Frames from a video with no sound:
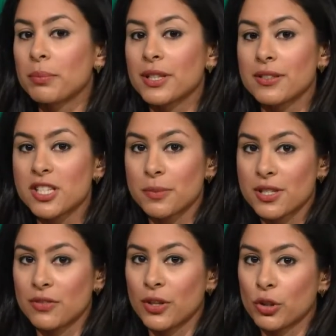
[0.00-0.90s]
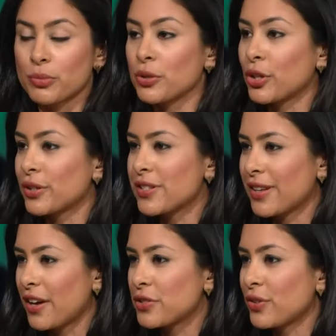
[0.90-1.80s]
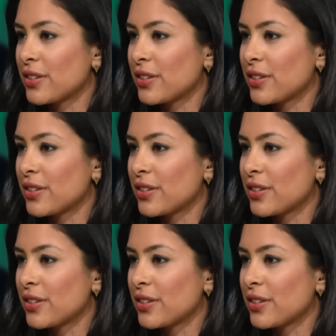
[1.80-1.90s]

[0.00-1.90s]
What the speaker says: but these specific cryptocurrency hedge funds.